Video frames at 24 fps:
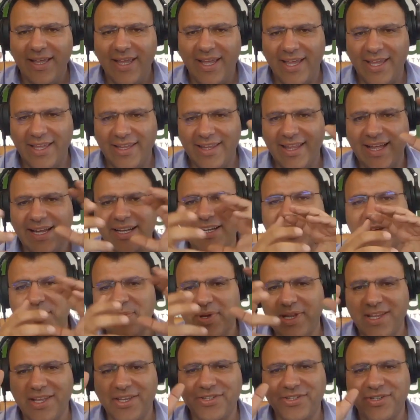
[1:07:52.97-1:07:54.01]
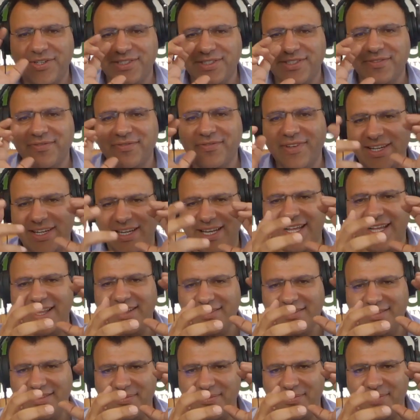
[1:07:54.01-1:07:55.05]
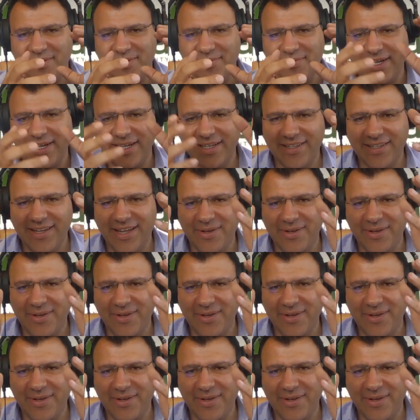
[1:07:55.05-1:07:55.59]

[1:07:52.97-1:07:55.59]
And that combination is a very healthy one, right?